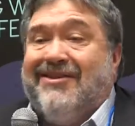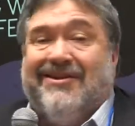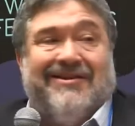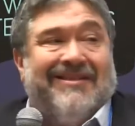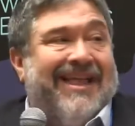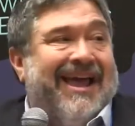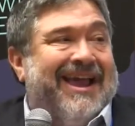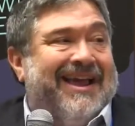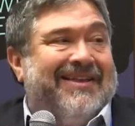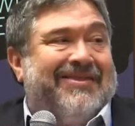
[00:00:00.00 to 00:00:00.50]

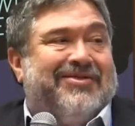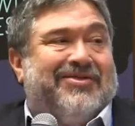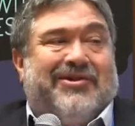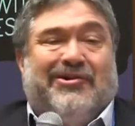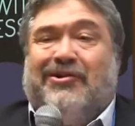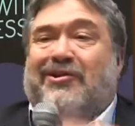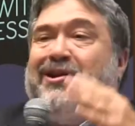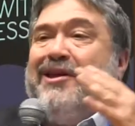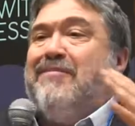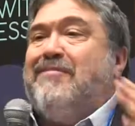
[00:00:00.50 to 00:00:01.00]
They're like
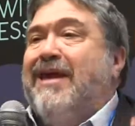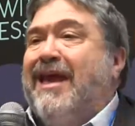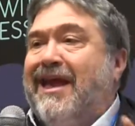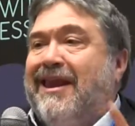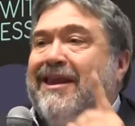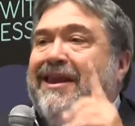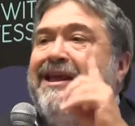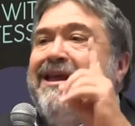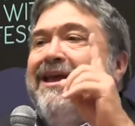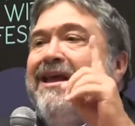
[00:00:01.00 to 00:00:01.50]
30
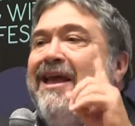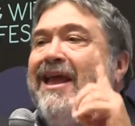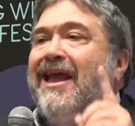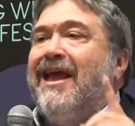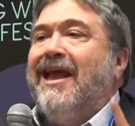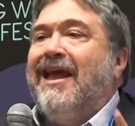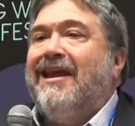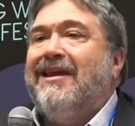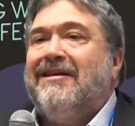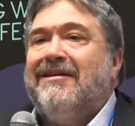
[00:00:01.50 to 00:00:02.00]
men,
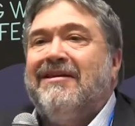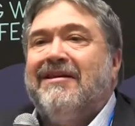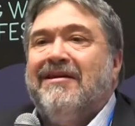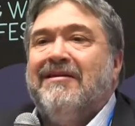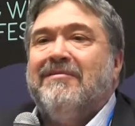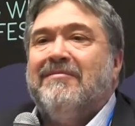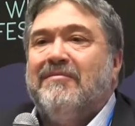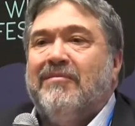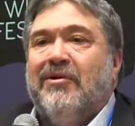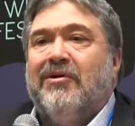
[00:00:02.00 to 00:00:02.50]
and
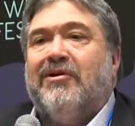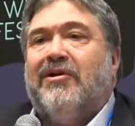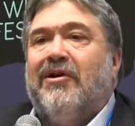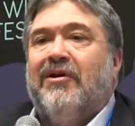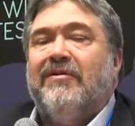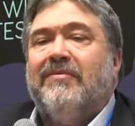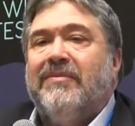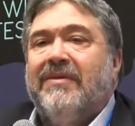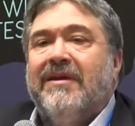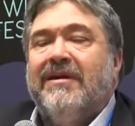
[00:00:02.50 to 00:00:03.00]

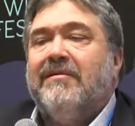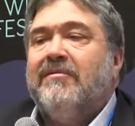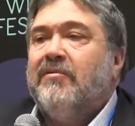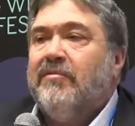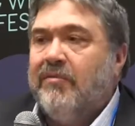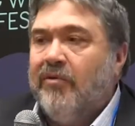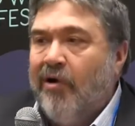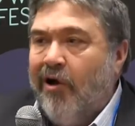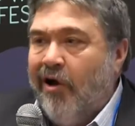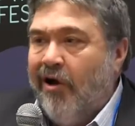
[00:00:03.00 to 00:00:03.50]
Merkel,
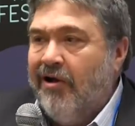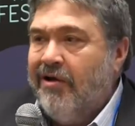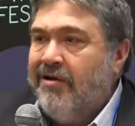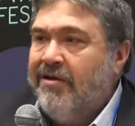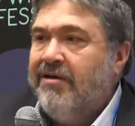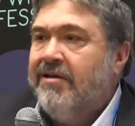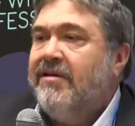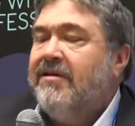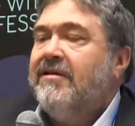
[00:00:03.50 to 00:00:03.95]
wrong.